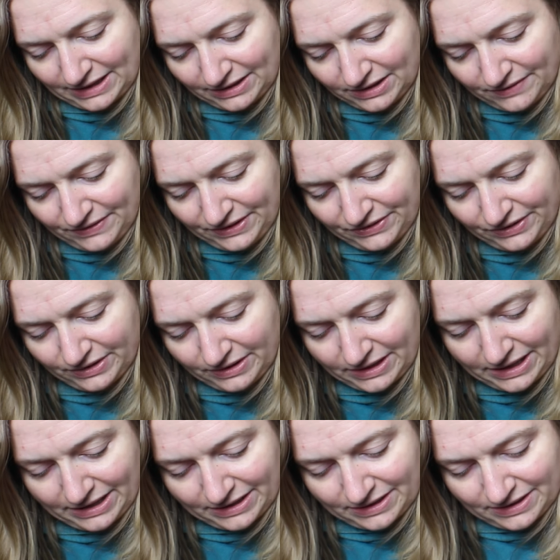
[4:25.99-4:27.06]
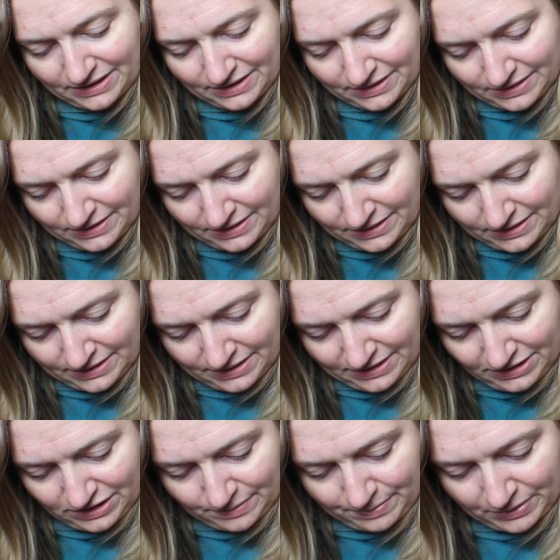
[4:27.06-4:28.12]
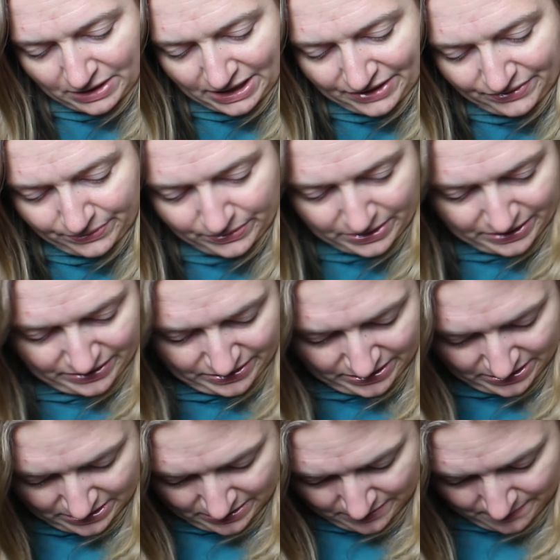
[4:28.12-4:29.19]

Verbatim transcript: I love these little like surprise ones.